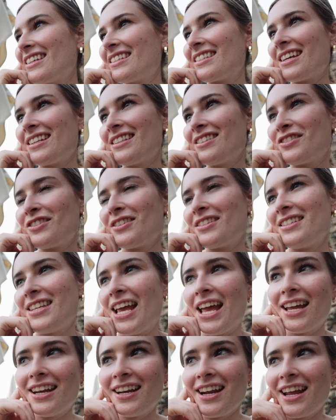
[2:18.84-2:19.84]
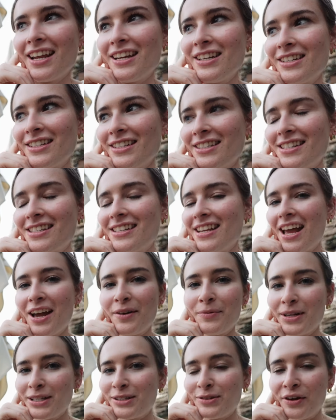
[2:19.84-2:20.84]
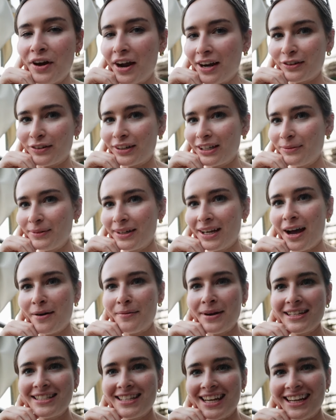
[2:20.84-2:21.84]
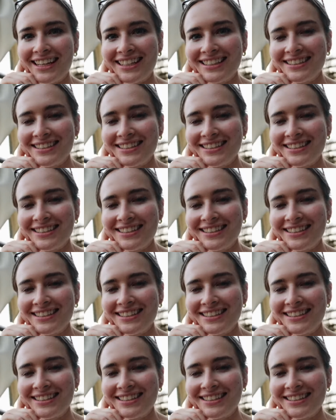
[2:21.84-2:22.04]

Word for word: the sun's just set and yeah, we're so hungry, we can't wait to